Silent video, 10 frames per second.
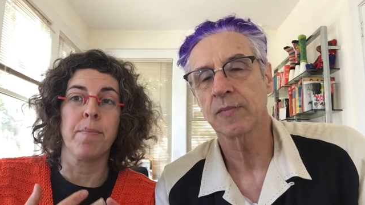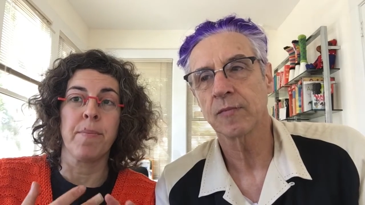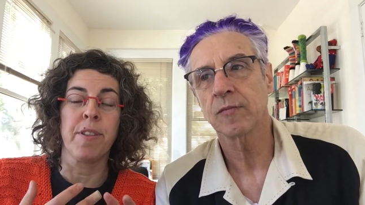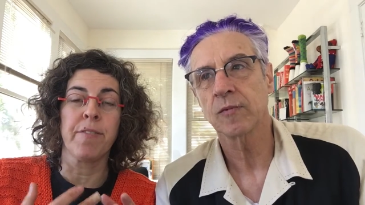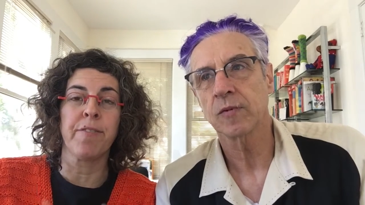
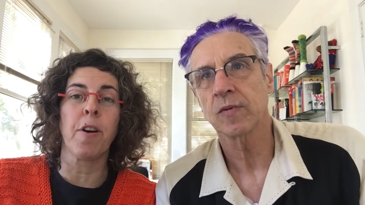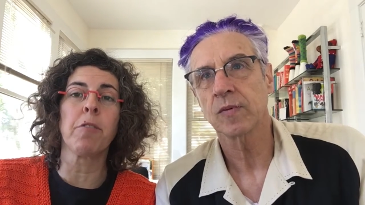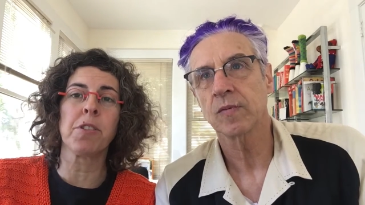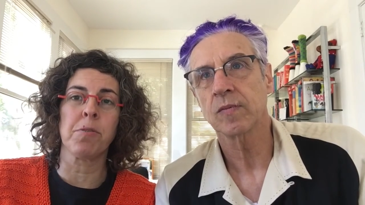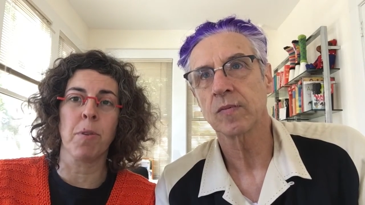Speaker 1: the
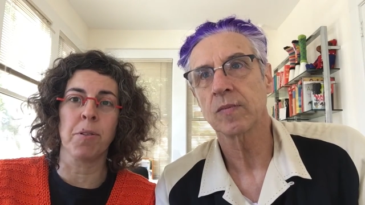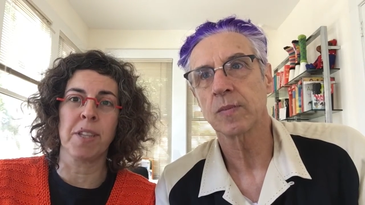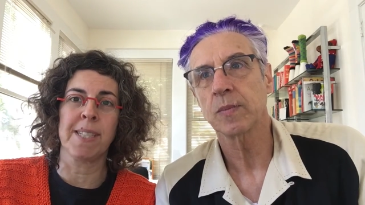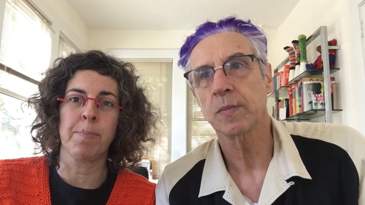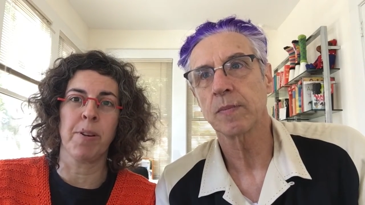folks who wrote
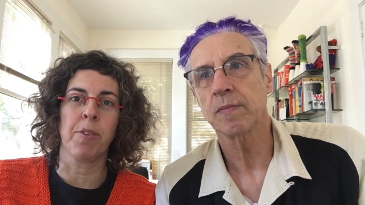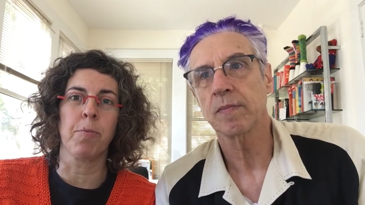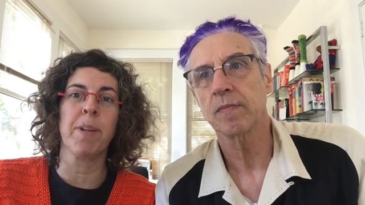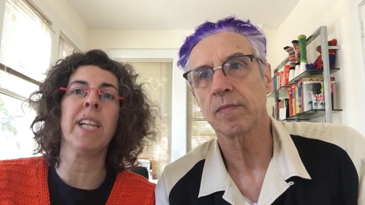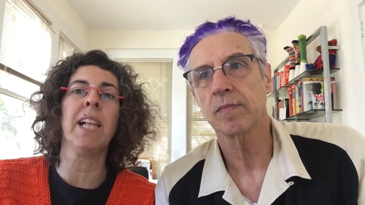this book
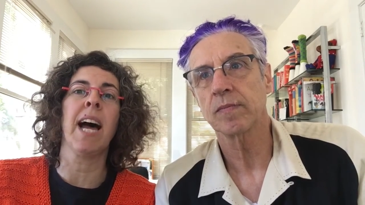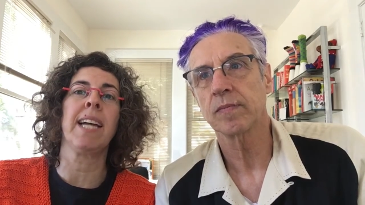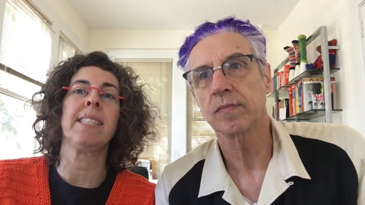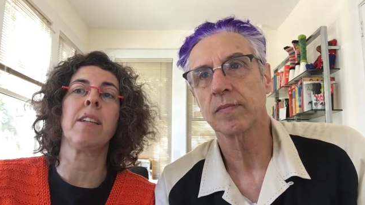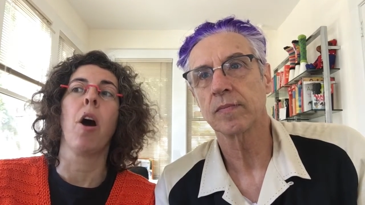
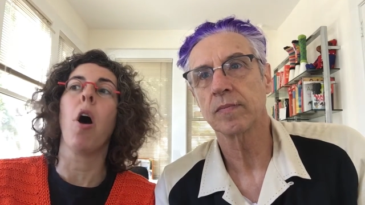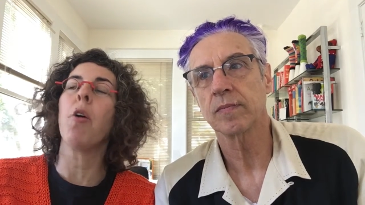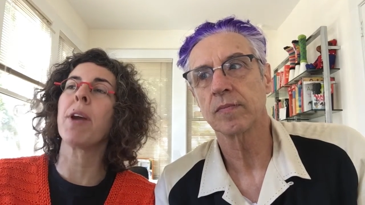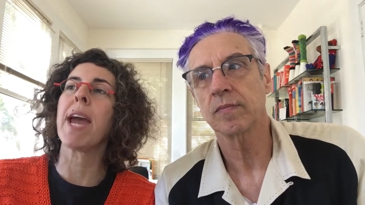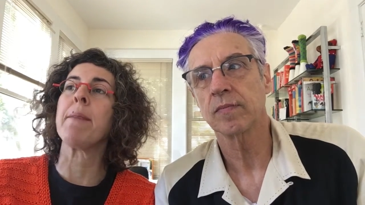realize,
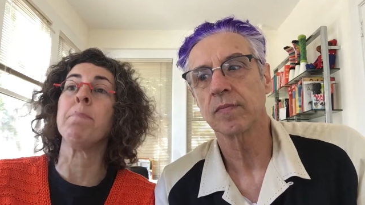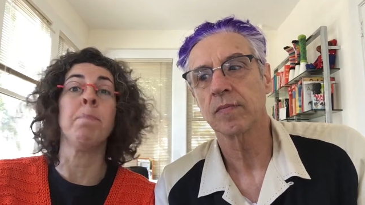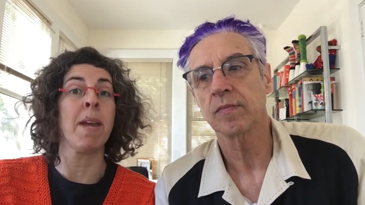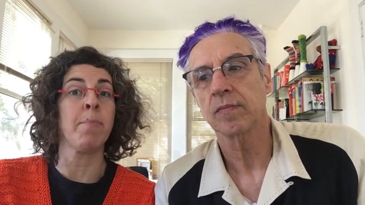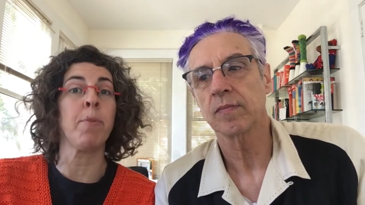okay,
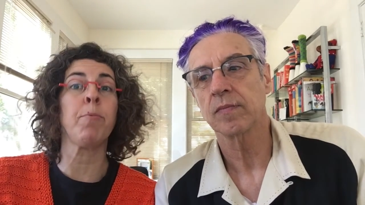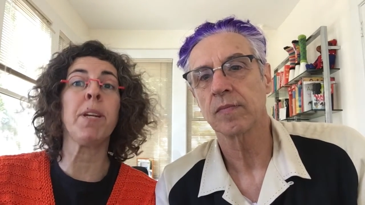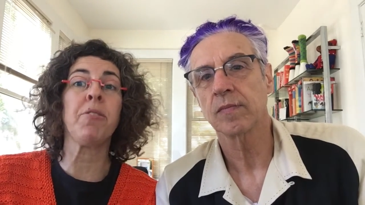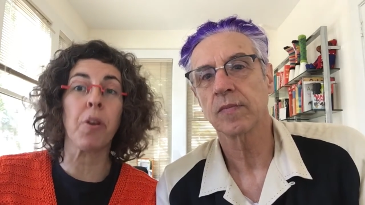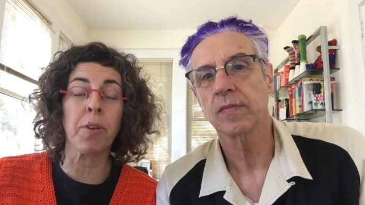maybe we
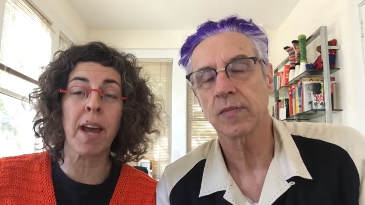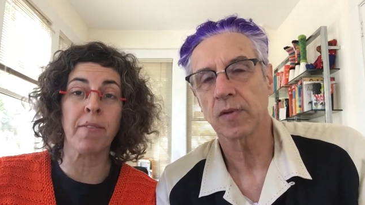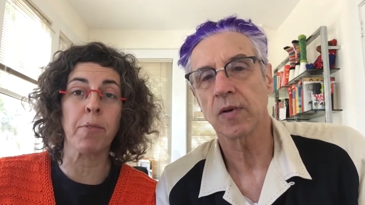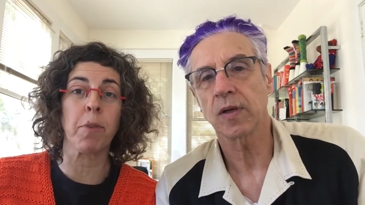don't have the